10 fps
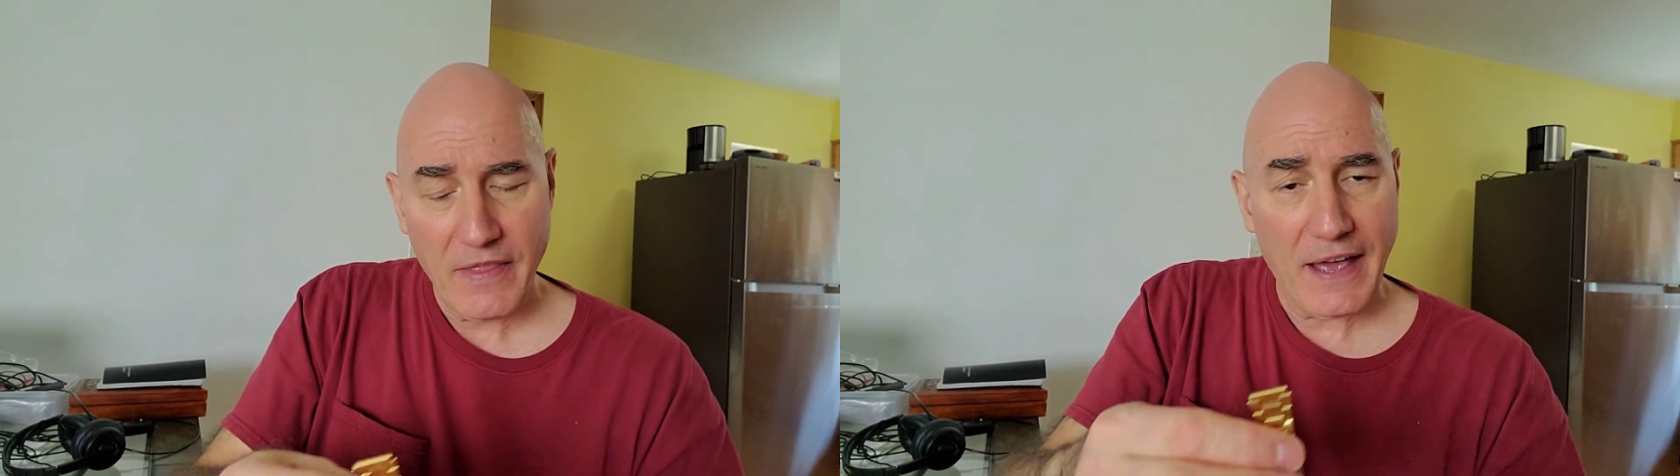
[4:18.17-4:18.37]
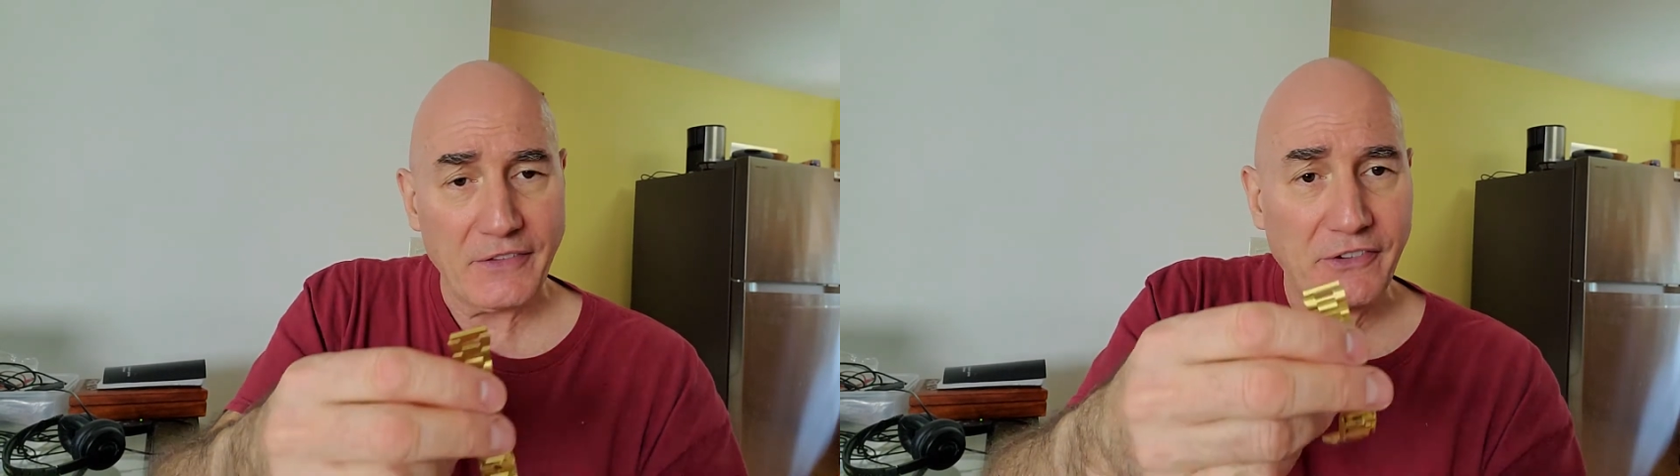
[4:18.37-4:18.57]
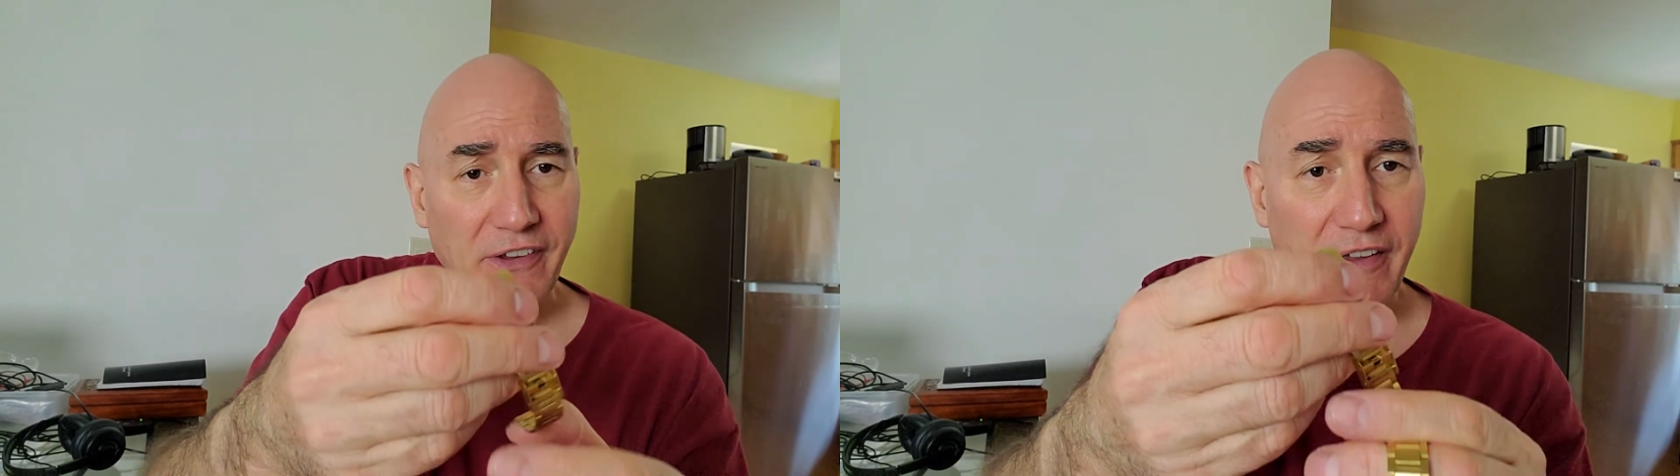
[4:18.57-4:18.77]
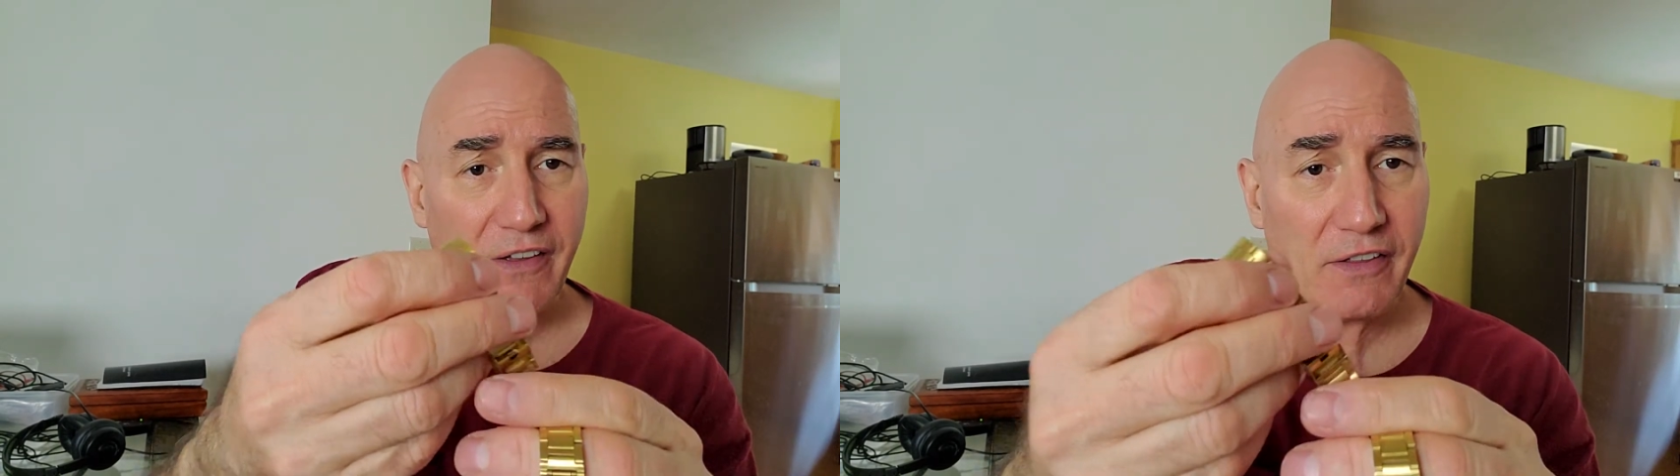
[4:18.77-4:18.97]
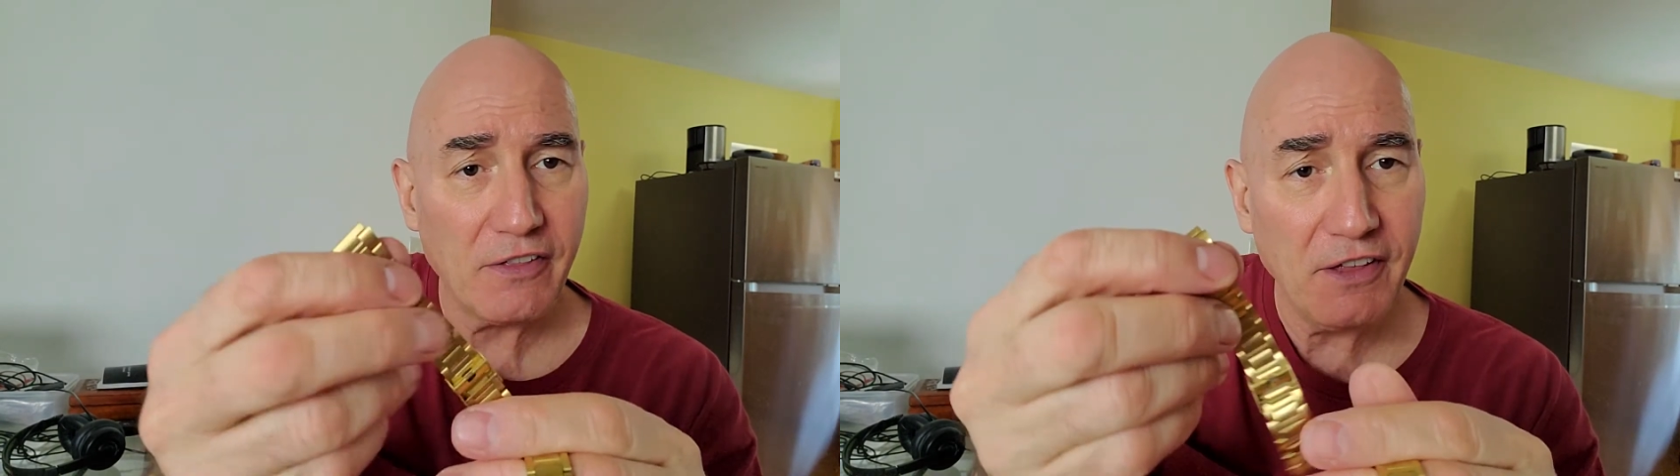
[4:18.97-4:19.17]
That's
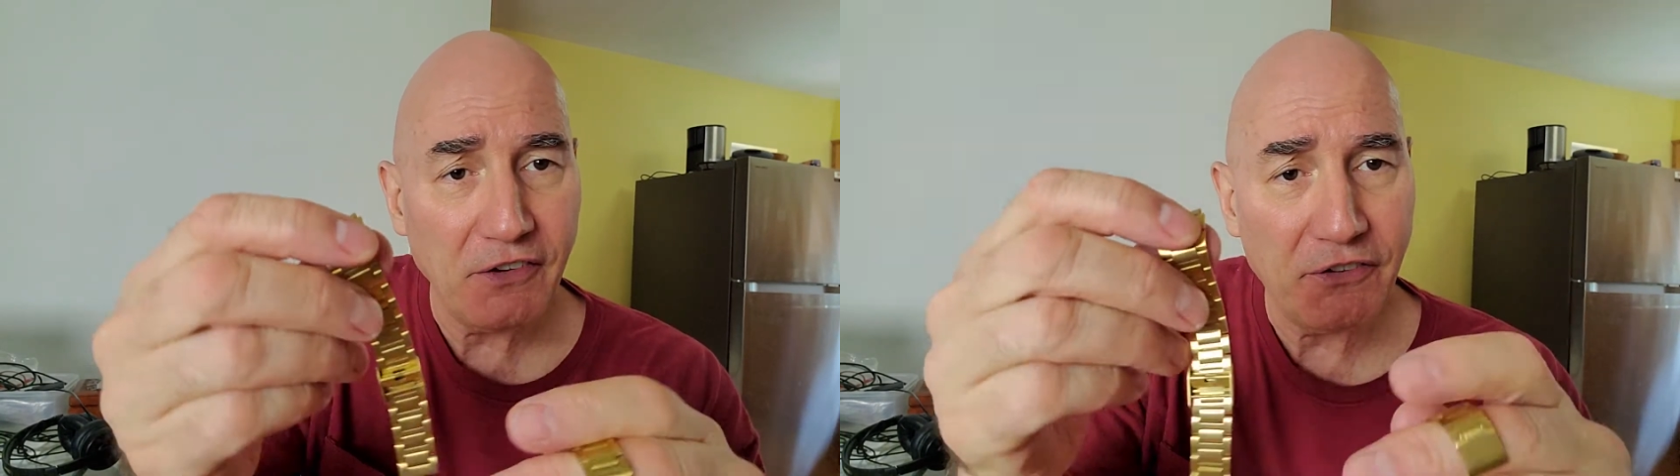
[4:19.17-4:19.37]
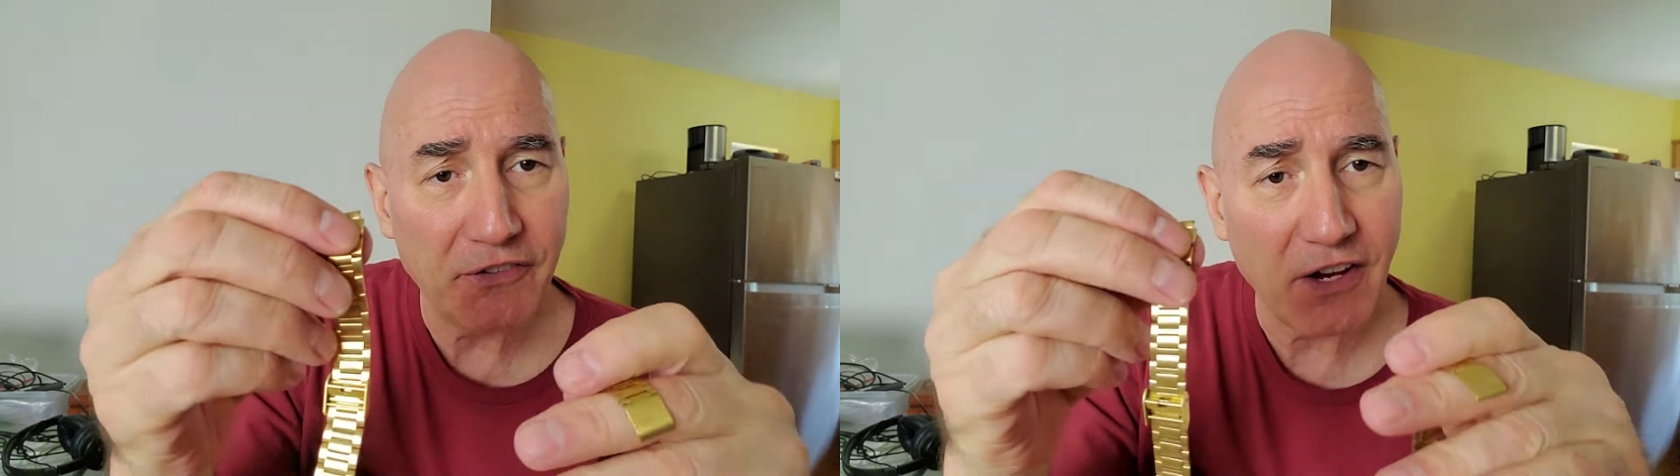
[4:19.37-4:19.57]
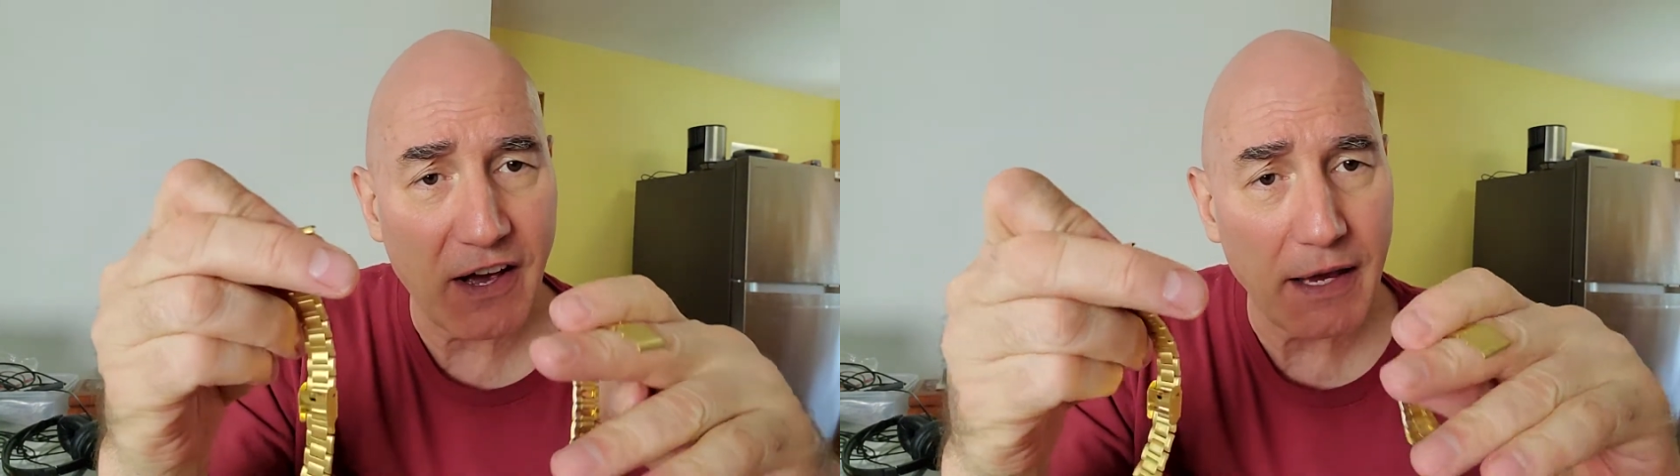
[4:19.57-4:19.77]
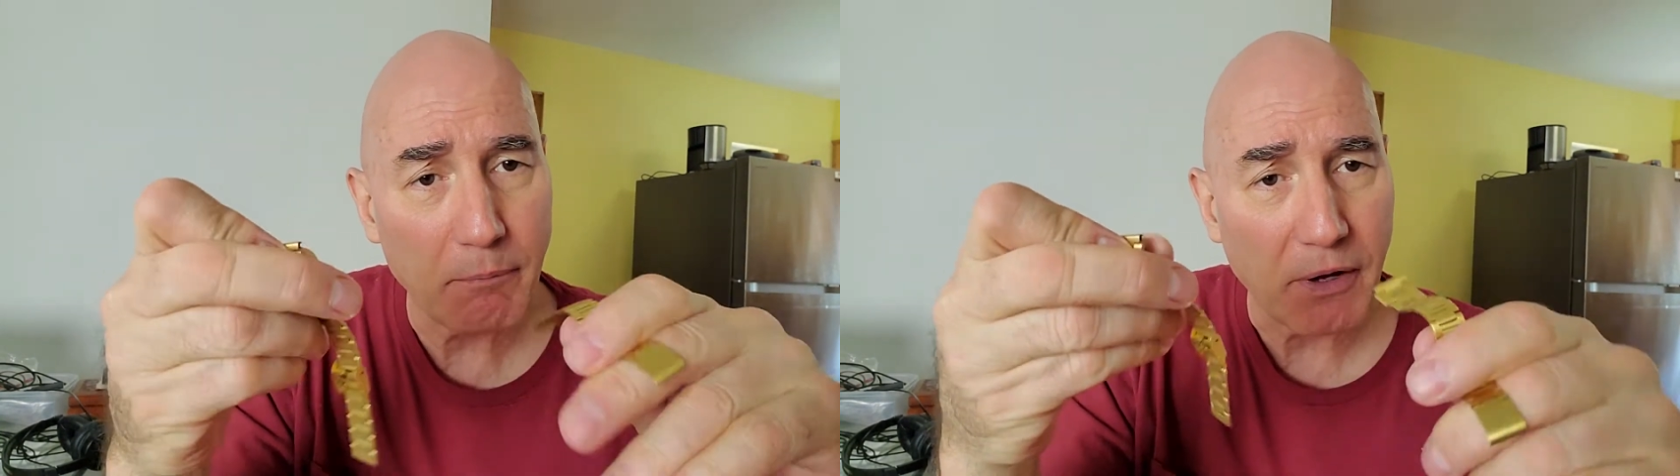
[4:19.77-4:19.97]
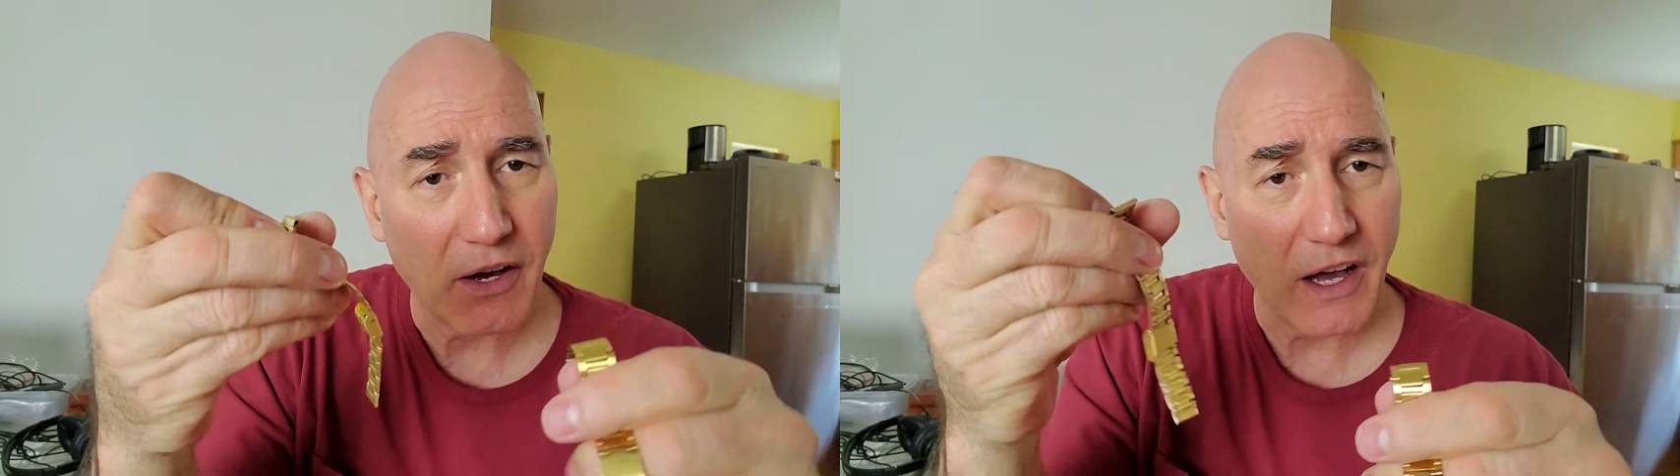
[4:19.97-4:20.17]
this type